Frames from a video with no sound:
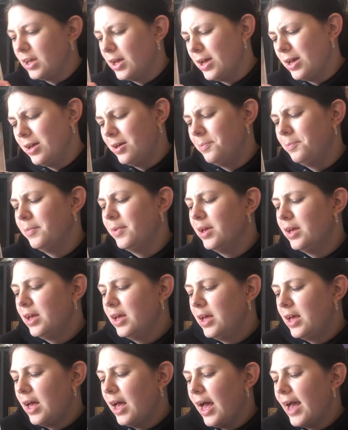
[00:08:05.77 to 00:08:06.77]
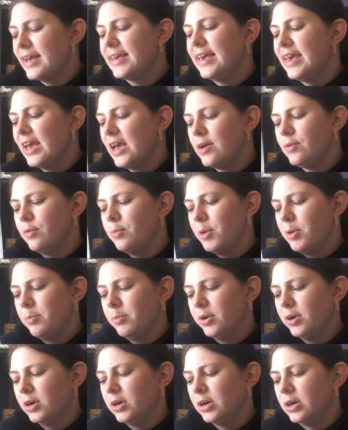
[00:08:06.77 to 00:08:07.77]
I can't
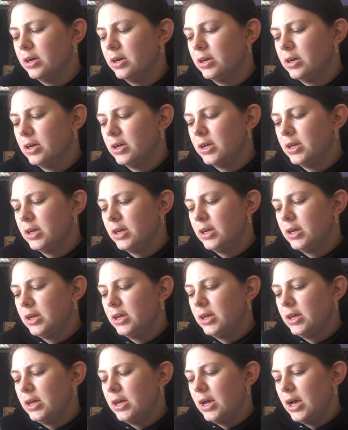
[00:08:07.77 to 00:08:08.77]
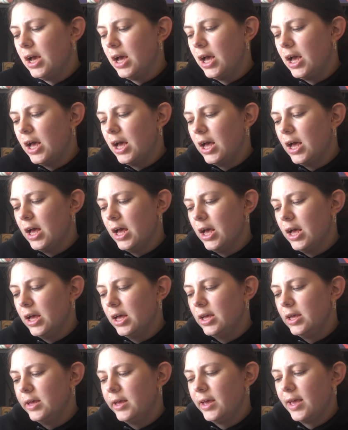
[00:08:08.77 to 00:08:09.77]
remember
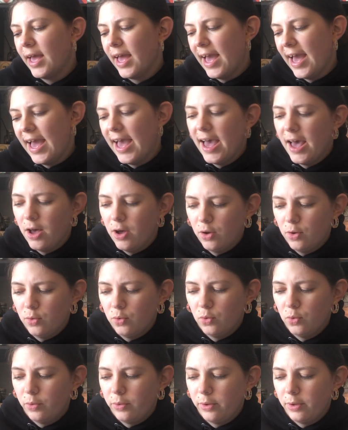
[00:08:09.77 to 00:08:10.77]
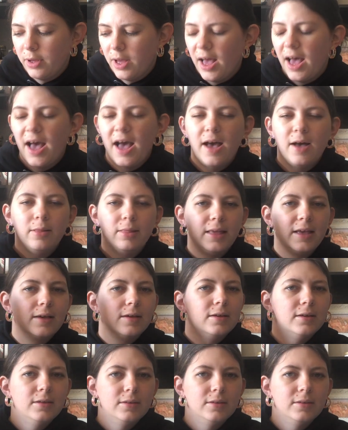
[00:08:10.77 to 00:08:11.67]
how, like,